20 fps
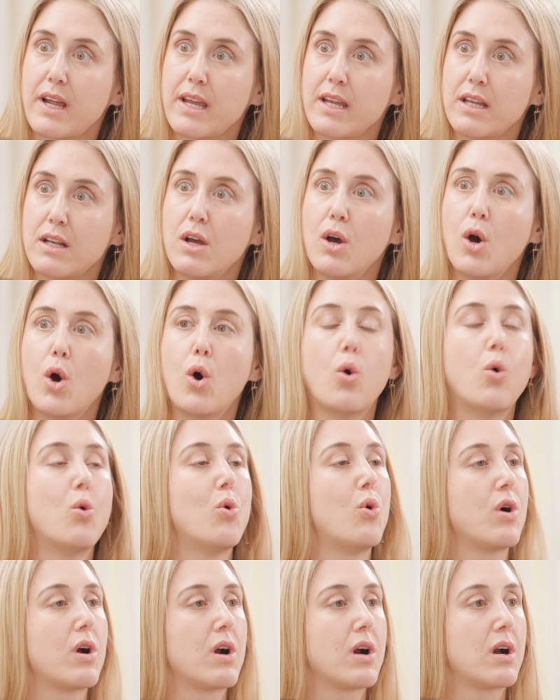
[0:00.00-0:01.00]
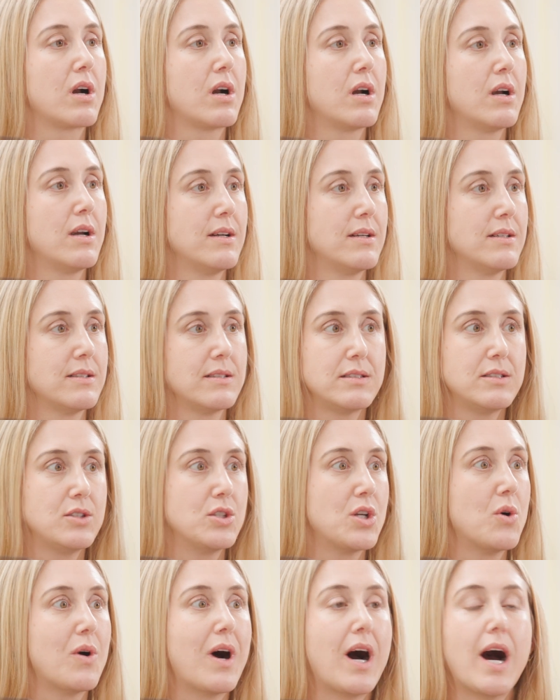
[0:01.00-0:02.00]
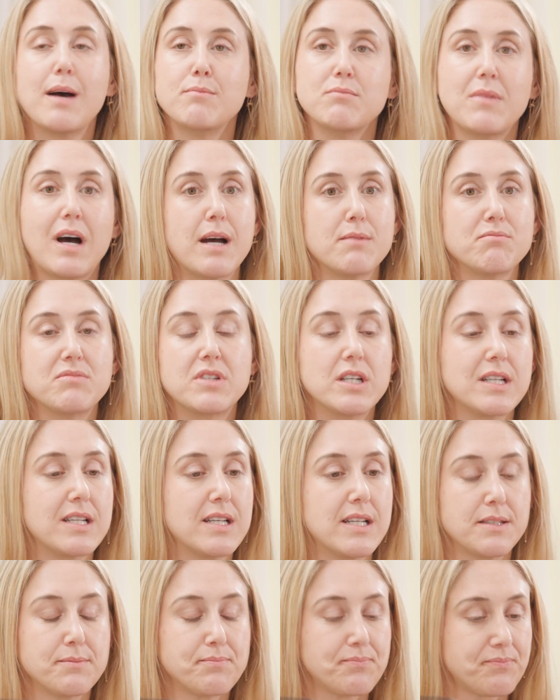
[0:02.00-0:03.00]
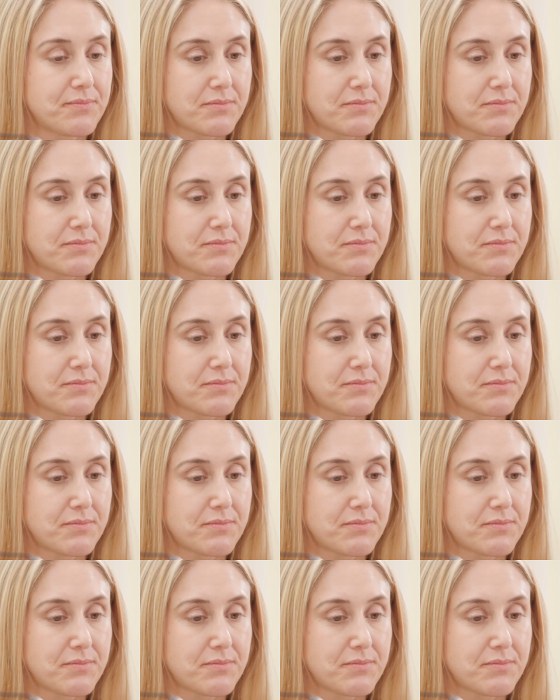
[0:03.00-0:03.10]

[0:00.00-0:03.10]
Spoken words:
Right. Or, I'm gonna